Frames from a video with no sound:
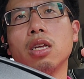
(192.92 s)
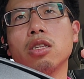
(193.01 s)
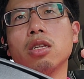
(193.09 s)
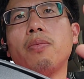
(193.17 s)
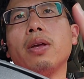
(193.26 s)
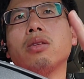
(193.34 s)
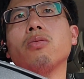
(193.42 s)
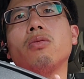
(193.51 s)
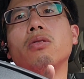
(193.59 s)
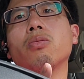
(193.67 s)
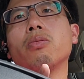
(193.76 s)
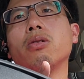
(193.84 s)
So the best of
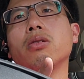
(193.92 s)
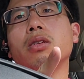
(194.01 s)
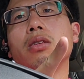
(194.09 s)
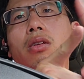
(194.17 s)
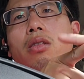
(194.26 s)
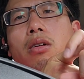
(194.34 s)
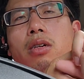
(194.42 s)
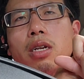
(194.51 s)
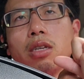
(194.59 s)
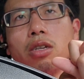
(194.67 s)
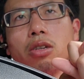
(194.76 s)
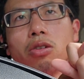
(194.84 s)
both worlds is you learn
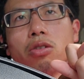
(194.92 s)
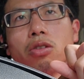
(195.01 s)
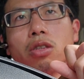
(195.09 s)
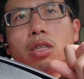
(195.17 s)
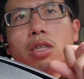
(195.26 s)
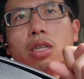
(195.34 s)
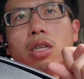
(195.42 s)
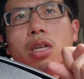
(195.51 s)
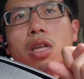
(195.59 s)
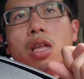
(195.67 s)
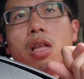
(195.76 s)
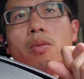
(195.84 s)
and use.
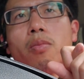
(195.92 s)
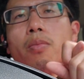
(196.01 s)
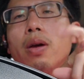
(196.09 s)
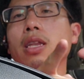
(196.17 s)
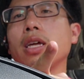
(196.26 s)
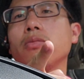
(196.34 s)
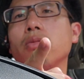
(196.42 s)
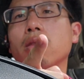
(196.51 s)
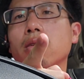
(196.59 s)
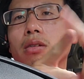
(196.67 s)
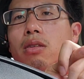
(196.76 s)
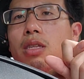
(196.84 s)
But many times we
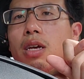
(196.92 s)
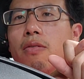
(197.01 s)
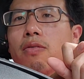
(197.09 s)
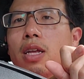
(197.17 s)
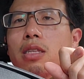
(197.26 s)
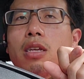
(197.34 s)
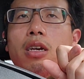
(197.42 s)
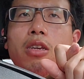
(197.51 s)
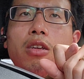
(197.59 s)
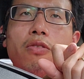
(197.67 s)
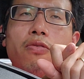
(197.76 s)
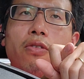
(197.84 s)
learn stuff that's not
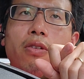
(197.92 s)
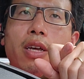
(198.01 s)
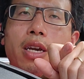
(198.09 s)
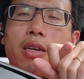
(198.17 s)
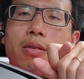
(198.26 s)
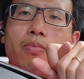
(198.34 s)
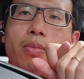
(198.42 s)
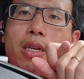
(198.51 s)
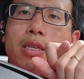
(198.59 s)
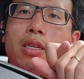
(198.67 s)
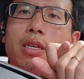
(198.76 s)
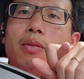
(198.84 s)
useful, like
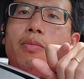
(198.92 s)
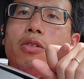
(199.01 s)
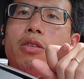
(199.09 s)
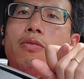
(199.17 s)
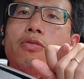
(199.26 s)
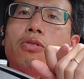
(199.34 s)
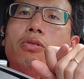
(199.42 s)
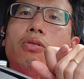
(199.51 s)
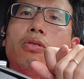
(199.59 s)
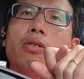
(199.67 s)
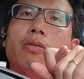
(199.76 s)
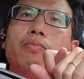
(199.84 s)
basically most of
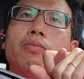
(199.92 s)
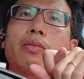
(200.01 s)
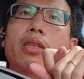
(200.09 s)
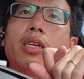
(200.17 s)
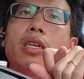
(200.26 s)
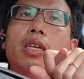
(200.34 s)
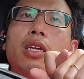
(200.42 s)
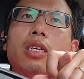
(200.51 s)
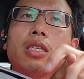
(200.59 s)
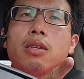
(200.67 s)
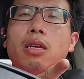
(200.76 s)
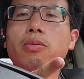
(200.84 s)
school.
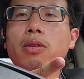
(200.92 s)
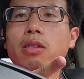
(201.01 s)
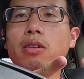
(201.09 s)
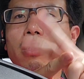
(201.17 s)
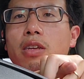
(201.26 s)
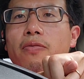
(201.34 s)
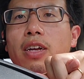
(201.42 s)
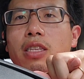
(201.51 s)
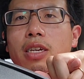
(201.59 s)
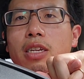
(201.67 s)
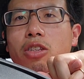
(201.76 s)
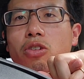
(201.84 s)
Sometimes we learn stuff
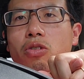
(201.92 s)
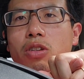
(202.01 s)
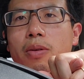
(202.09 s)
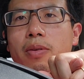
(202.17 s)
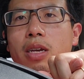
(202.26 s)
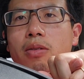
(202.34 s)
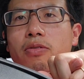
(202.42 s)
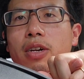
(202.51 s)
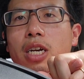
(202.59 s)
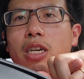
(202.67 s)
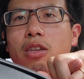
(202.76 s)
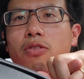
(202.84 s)
outside of school that becomes
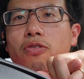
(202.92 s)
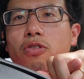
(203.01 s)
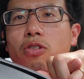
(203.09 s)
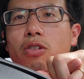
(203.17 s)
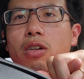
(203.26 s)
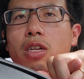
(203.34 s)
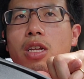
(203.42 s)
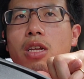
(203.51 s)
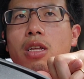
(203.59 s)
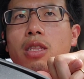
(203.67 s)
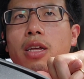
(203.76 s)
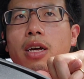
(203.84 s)
very useful.
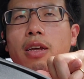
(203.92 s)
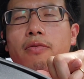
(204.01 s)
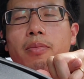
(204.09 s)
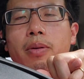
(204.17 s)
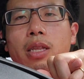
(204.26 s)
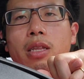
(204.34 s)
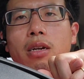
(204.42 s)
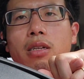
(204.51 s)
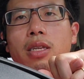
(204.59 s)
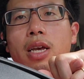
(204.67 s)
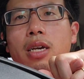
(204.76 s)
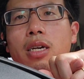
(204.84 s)
Not everybody learns
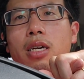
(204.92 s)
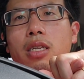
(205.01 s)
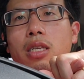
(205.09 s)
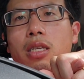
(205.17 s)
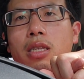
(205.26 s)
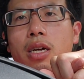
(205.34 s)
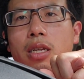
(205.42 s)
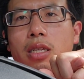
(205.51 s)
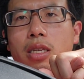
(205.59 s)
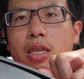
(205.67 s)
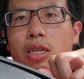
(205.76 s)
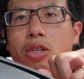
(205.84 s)
that because it's not
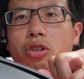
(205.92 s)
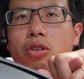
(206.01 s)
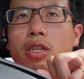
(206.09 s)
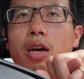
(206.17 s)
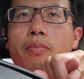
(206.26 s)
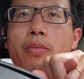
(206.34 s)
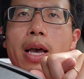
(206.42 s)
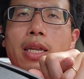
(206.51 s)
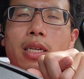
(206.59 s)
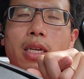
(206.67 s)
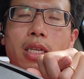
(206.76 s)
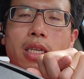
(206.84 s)
essential, not
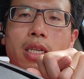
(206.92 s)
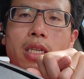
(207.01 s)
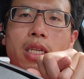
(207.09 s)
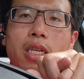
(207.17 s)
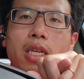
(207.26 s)
mandated.